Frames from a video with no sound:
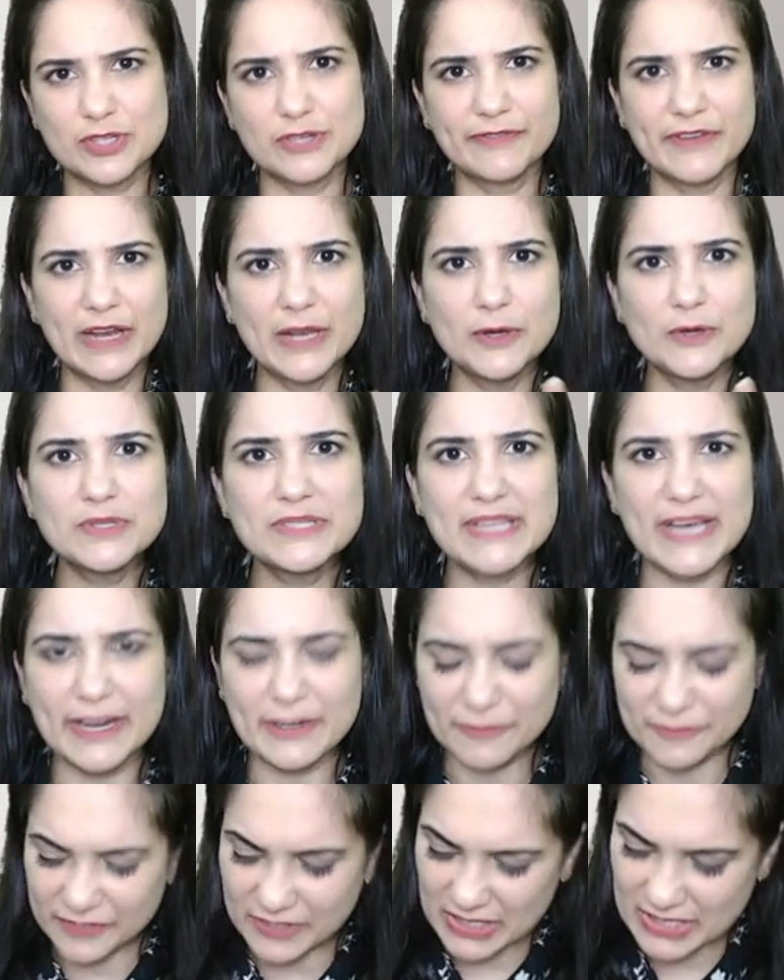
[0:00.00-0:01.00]
We'll use that
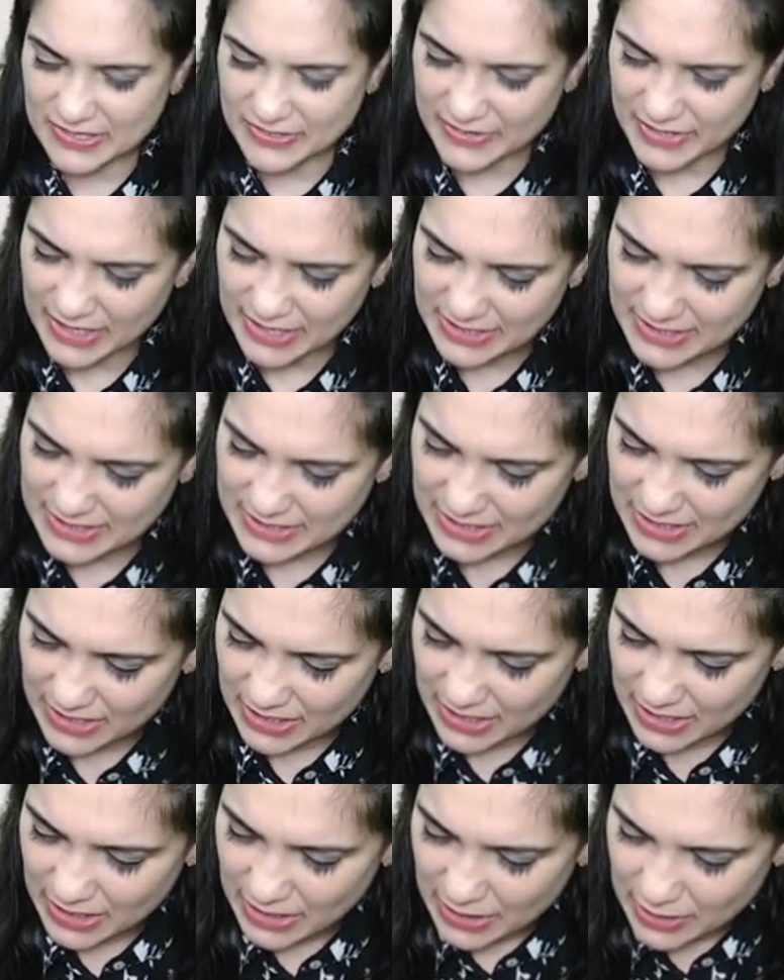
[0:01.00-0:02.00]
first, yes?
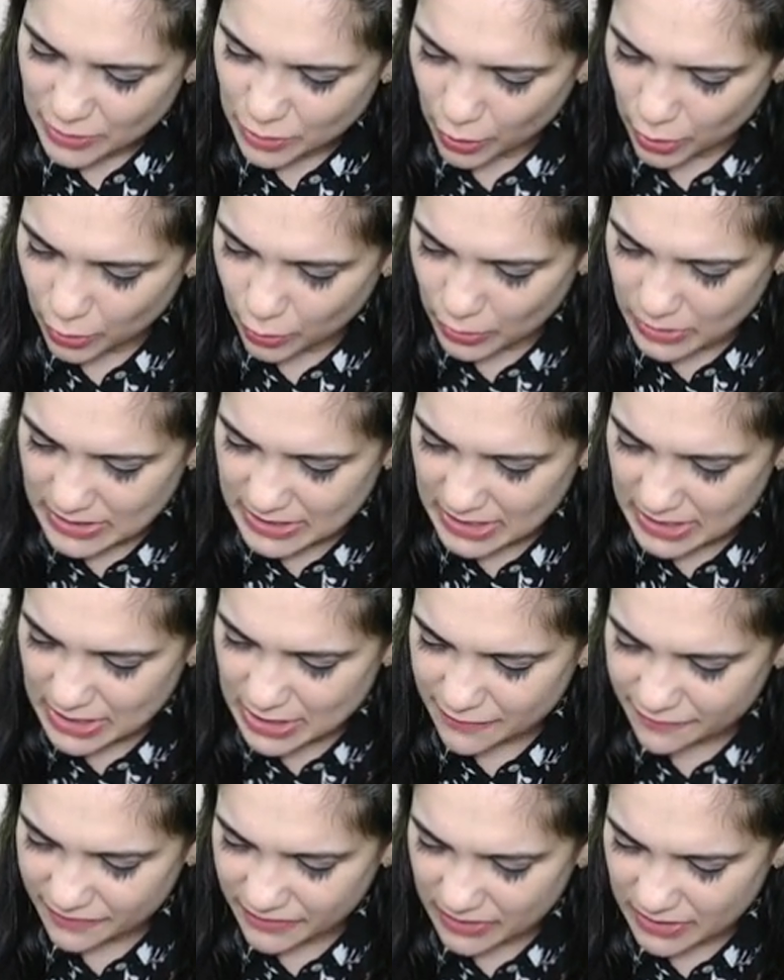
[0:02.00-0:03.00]
So use this
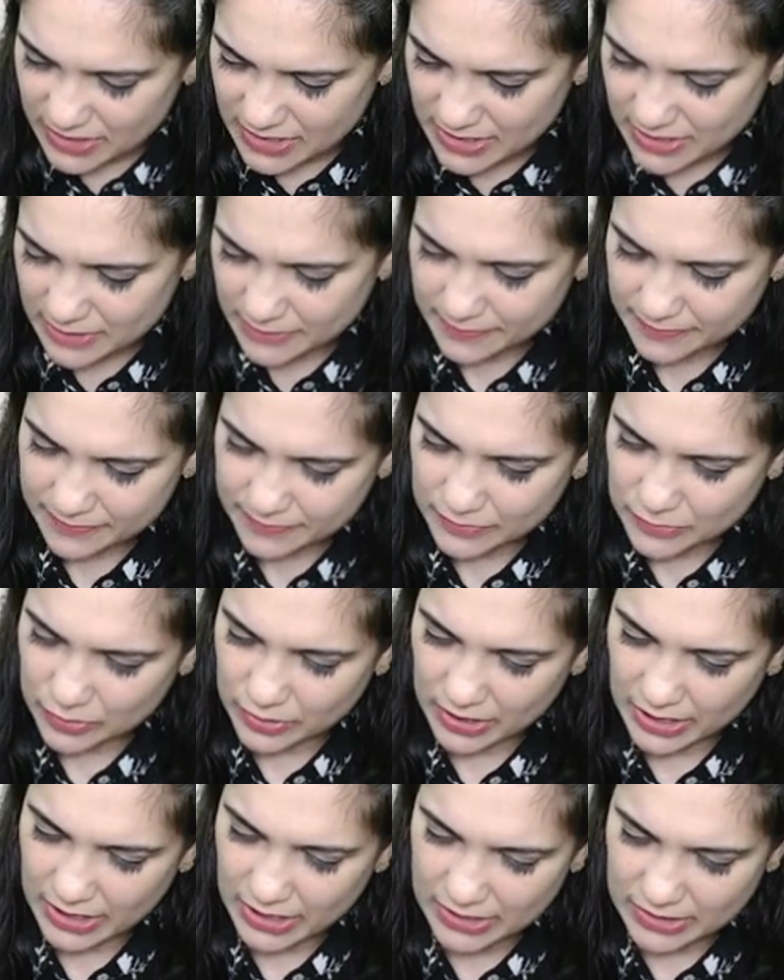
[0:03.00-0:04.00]
first.
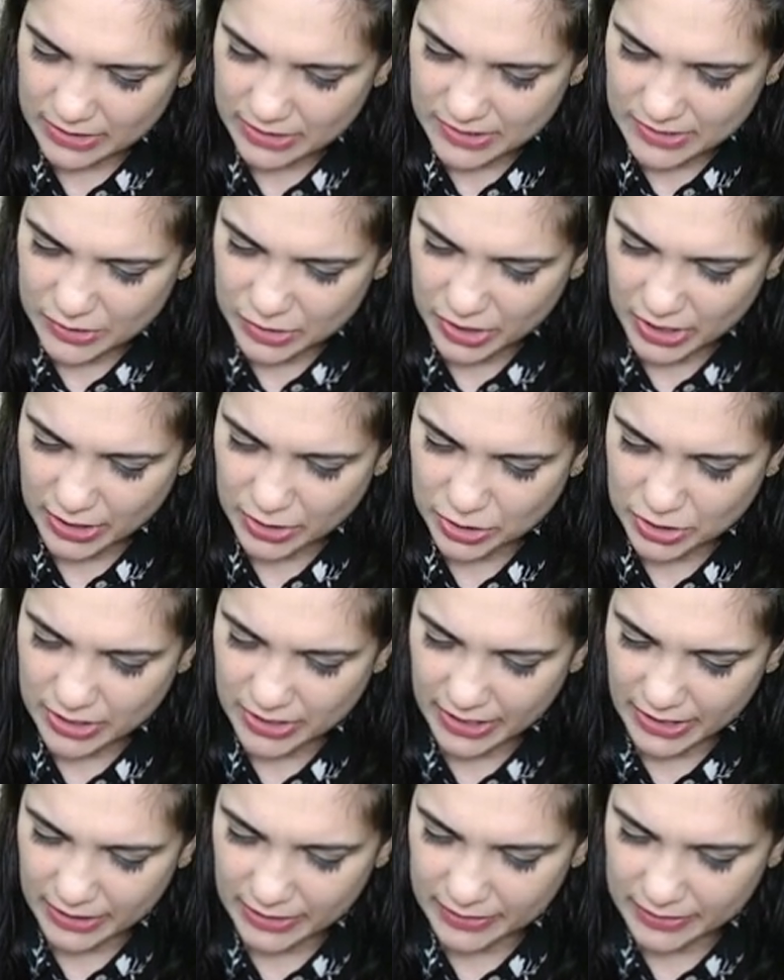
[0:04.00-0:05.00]
Okay, I'll just change the
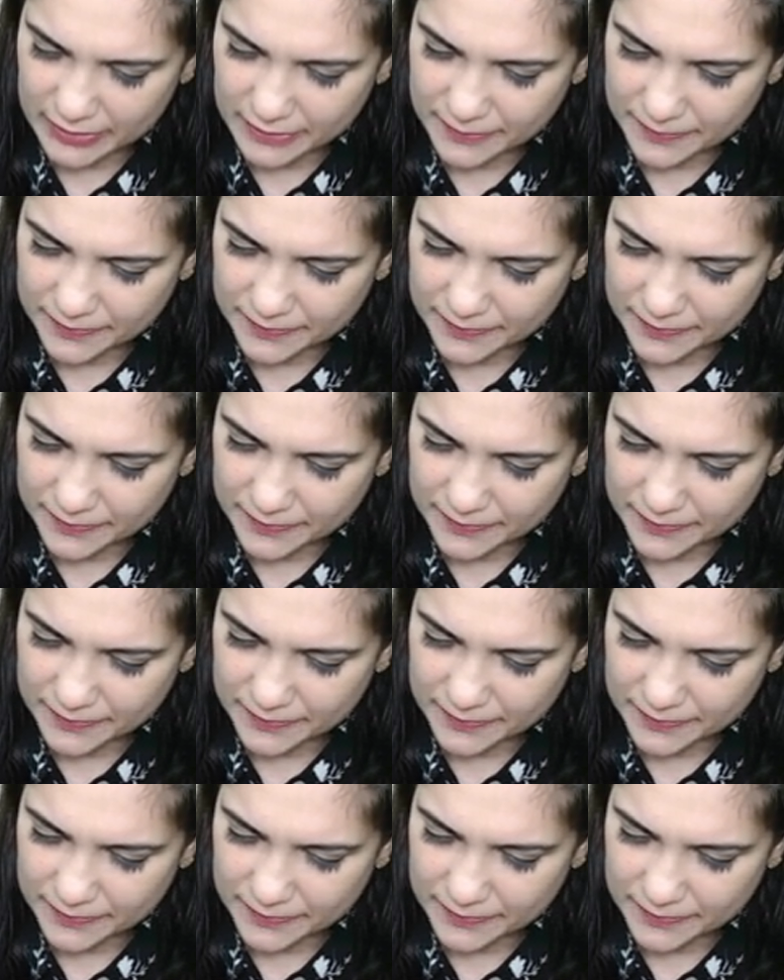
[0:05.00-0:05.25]
ink.